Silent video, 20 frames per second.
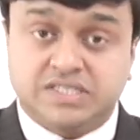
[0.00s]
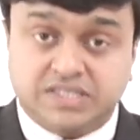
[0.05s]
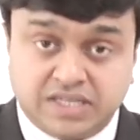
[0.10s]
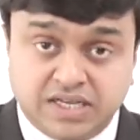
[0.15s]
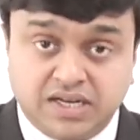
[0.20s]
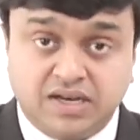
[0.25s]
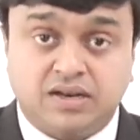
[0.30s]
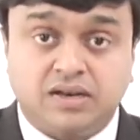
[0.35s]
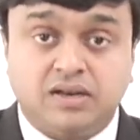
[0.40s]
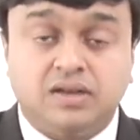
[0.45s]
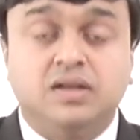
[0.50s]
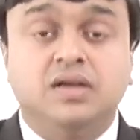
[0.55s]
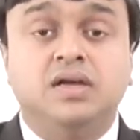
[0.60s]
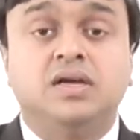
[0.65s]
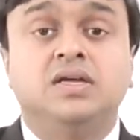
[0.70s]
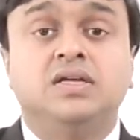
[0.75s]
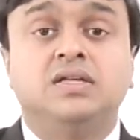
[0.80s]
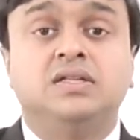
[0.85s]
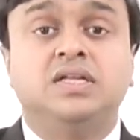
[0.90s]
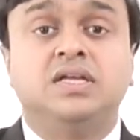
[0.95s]
still
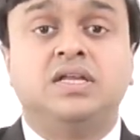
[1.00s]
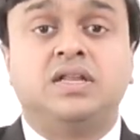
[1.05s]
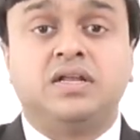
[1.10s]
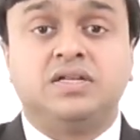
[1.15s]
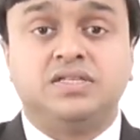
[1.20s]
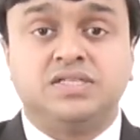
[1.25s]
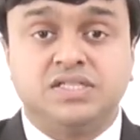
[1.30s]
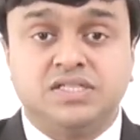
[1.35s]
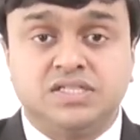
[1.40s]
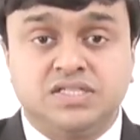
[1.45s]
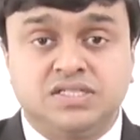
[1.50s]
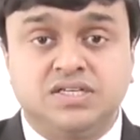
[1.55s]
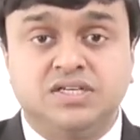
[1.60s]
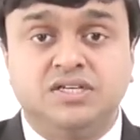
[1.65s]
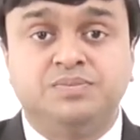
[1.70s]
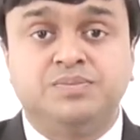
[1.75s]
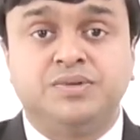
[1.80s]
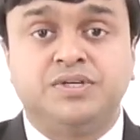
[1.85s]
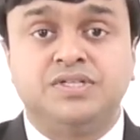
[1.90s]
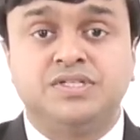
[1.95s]
the
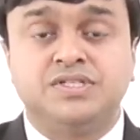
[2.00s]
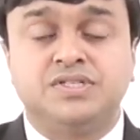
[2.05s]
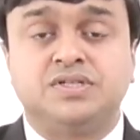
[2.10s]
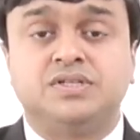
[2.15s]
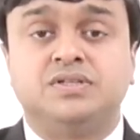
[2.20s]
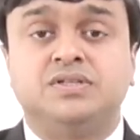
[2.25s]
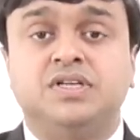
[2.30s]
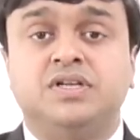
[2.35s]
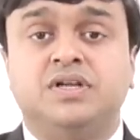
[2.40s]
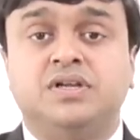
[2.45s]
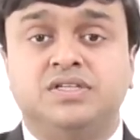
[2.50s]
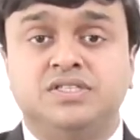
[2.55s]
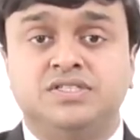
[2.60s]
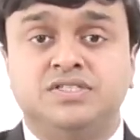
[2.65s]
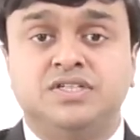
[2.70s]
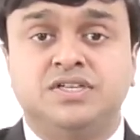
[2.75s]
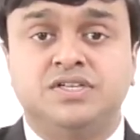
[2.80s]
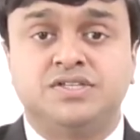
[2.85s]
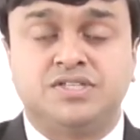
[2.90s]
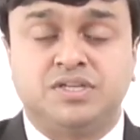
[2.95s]
registered person, the
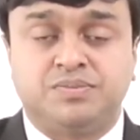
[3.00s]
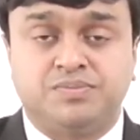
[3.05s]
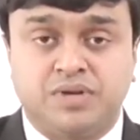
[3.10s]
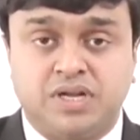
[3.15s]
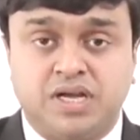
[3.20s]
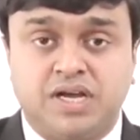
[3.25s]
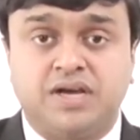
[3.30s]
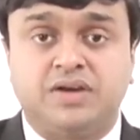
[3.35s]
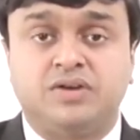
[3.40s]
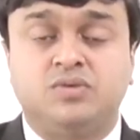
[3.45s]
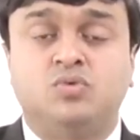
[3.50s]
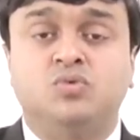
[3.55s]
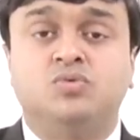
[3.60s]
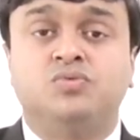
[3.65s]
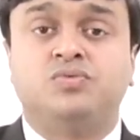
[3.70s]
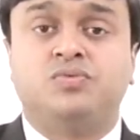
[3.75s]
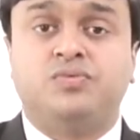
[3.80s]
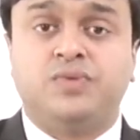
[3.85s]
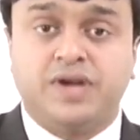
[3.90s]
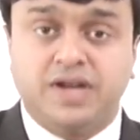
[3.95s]
registered supplier who
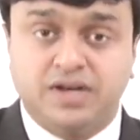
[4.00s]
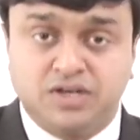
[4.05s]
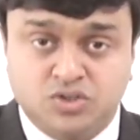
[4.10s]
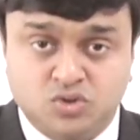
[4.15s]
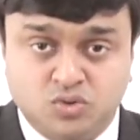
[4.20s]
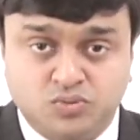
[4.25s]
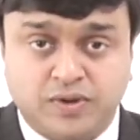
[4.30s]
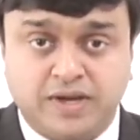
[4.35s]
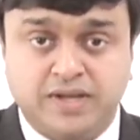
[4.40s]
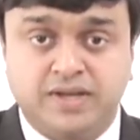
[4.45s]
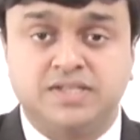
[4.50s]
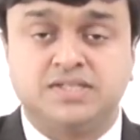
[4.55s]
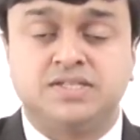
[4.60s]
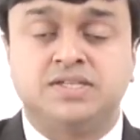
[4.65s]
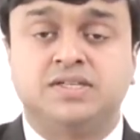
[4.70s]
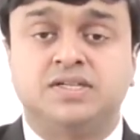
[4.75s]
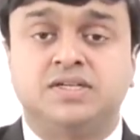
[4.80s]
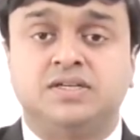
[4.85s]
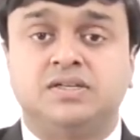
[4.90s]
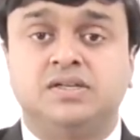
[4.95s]
failed to file his
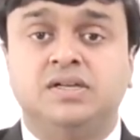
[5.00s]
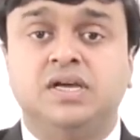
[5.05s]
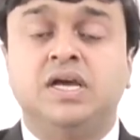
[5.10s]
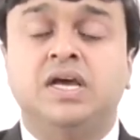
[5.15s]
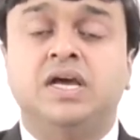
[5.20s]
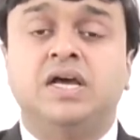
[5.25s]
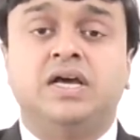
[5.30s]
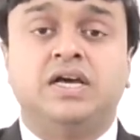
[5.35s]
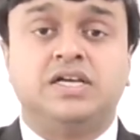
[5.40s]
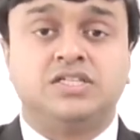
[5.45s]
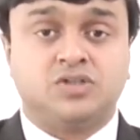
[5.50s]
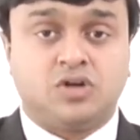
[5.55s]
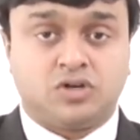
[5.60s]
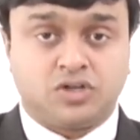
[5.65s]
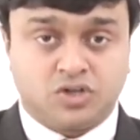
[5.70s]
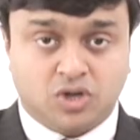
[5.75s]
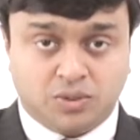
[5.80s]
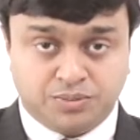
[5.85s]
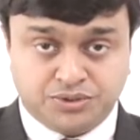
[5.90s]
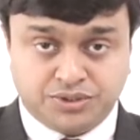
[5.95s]
return has got
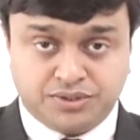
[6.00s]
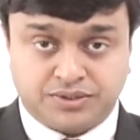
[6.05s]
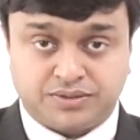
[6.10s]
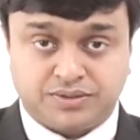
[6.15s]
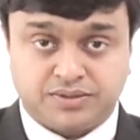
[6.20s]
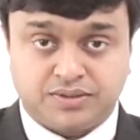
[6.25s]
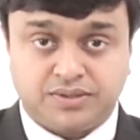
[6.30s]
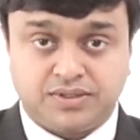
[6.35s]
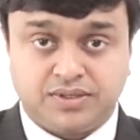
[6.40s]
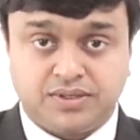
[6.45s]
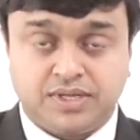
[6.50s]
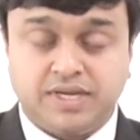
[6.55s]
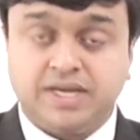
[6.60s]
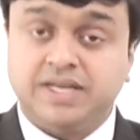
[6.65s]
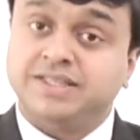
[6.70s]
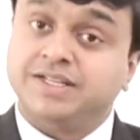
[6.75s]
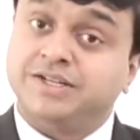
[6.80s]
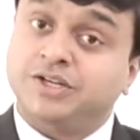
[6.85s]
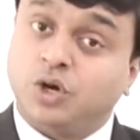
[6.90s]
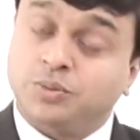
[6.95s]
an option.
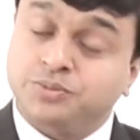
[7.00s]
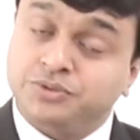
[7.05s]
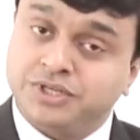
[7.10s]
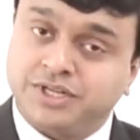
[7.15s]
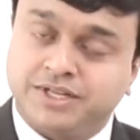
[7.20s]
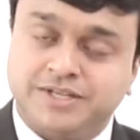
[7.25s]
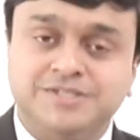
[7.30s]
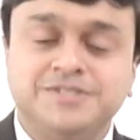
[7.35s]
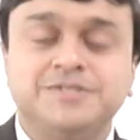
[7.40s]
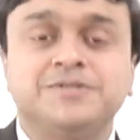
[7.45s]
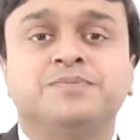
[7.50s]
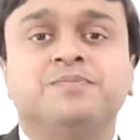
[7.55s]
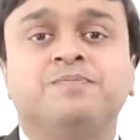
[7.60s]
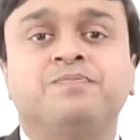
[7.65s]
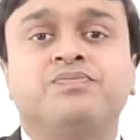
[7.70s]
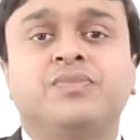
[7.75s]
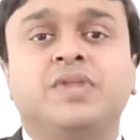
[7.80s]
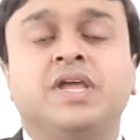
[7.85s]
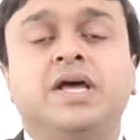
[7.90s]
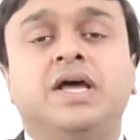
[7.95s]
That option is,
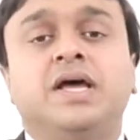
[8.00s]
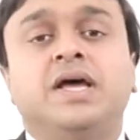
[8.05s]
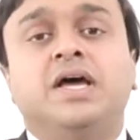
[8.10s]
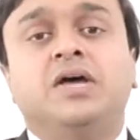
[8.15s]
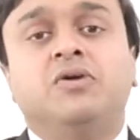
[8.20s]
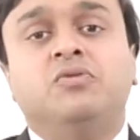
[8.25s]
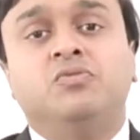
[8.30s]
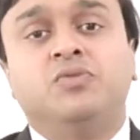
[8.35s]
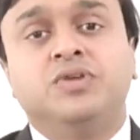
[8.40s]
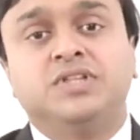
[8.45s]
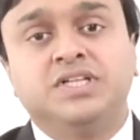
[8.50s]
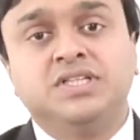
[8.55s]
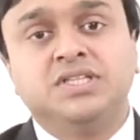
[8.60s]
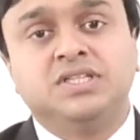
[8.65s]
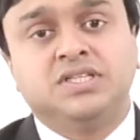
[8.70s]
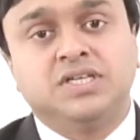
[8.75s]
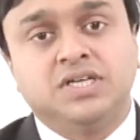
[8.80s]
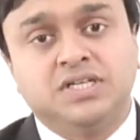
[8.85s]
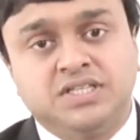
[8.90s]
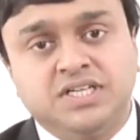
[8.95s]
within
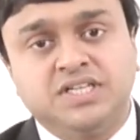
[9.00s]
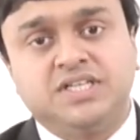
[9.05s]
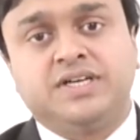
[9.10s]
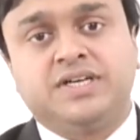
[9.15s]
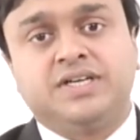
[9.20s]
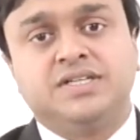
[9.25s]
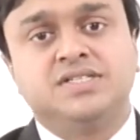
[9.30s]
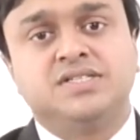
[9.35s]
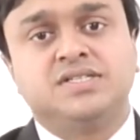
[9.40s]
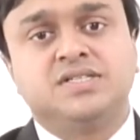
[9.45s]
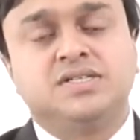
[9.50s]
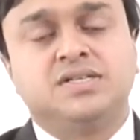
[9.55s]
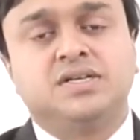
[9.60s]
30 days,